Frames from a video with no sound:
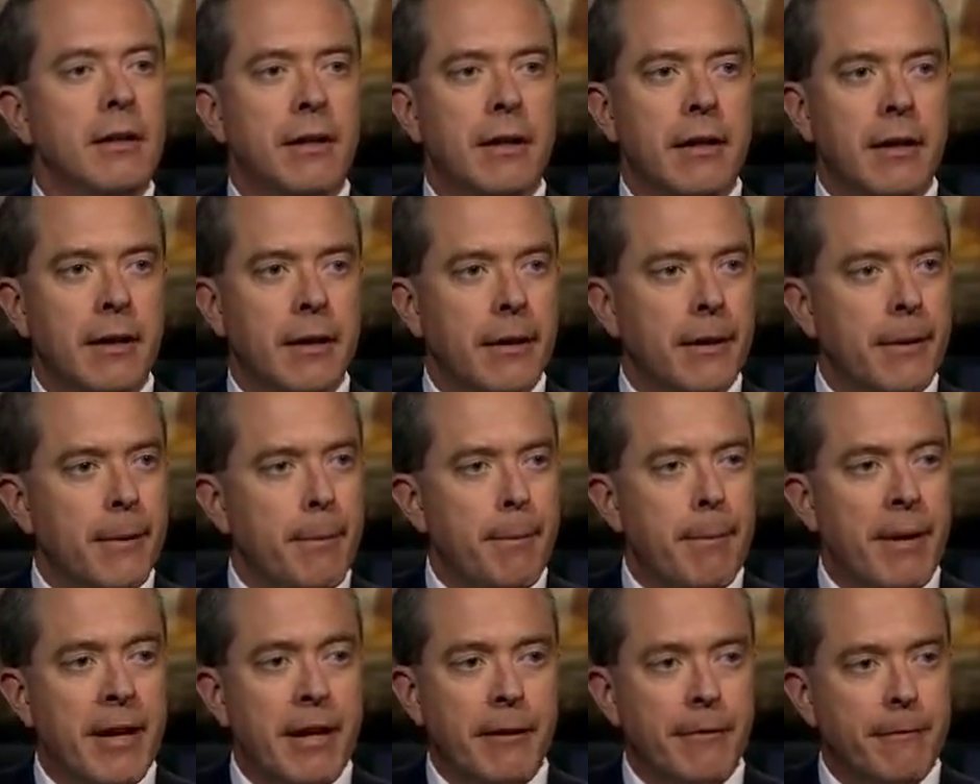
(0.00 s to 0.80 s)
uh,
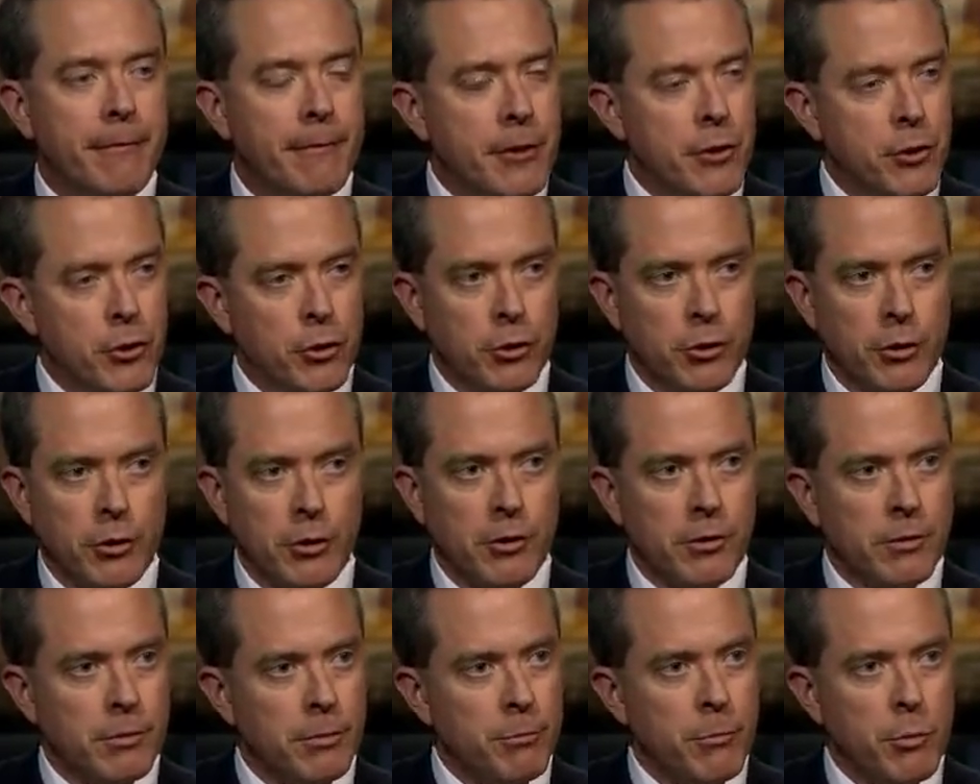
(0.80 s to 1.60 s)

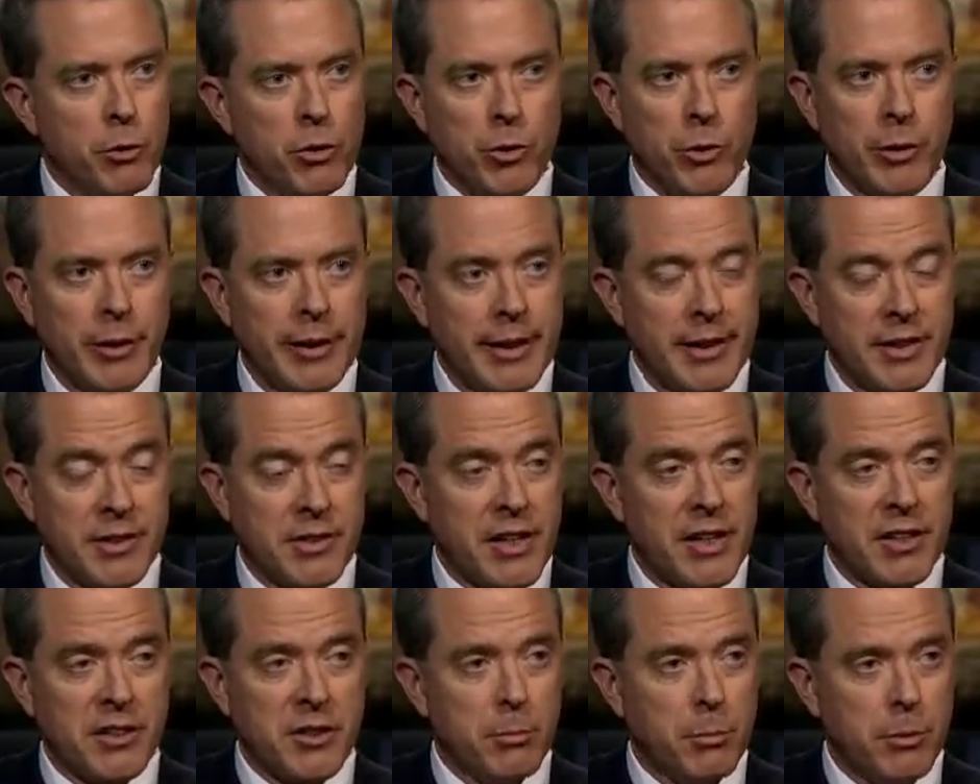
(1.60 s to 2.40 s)
beneficial, mutually
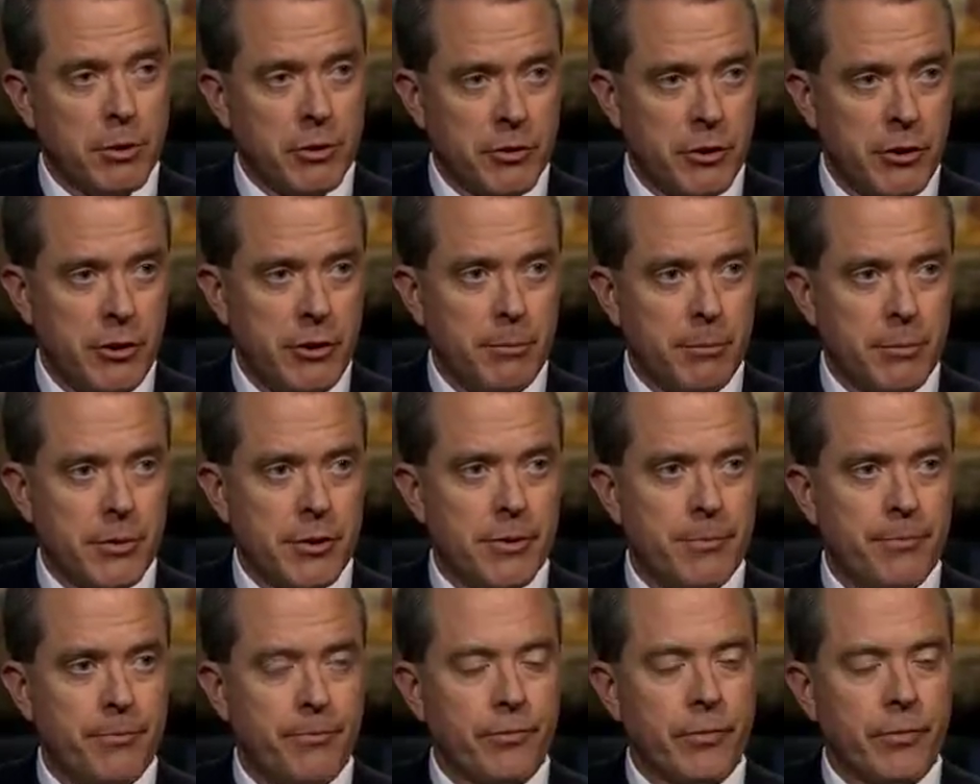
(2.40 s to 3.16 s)
accessible terms.